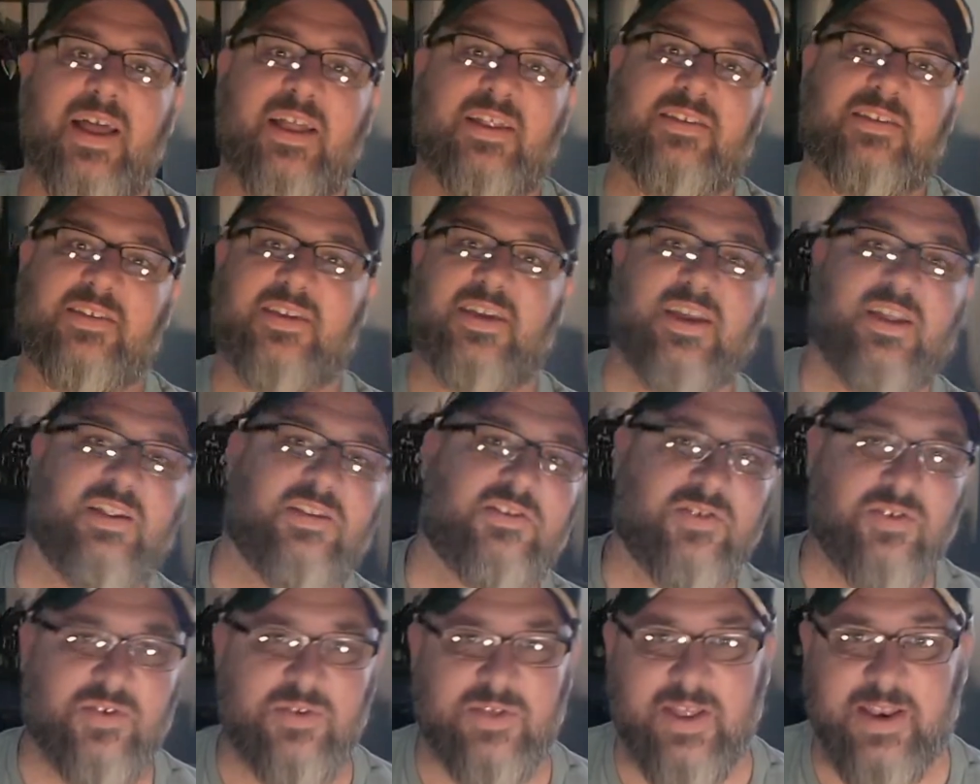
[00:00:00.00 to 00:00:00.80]
get
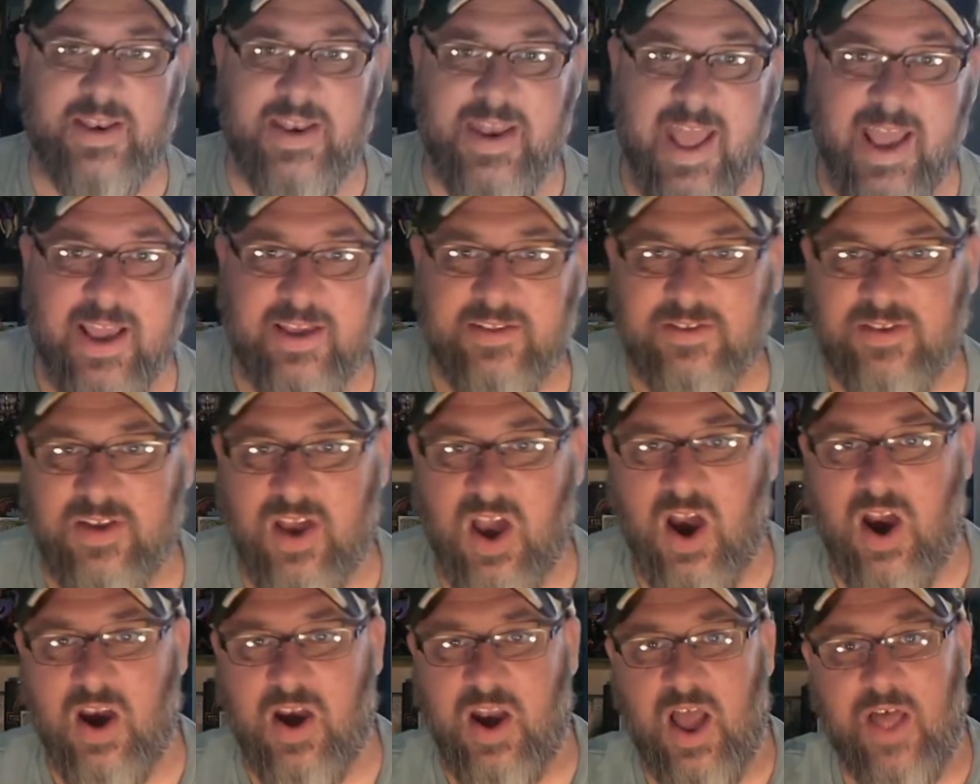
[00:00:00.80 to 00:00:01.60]
to the next
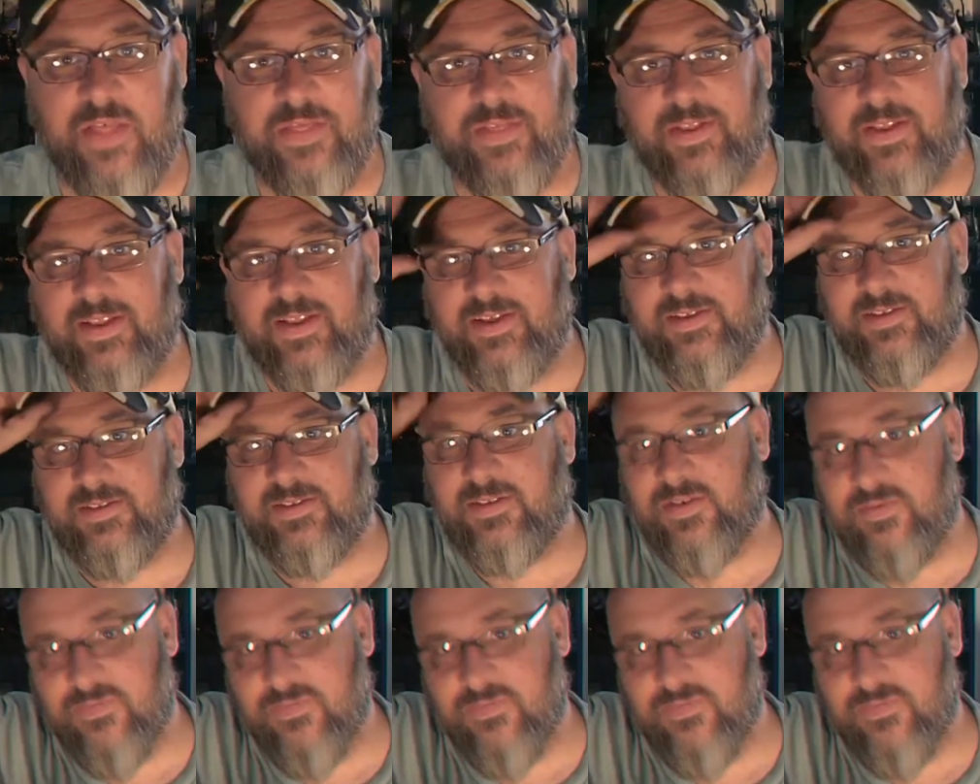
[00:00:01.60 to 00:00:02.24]
card on the list.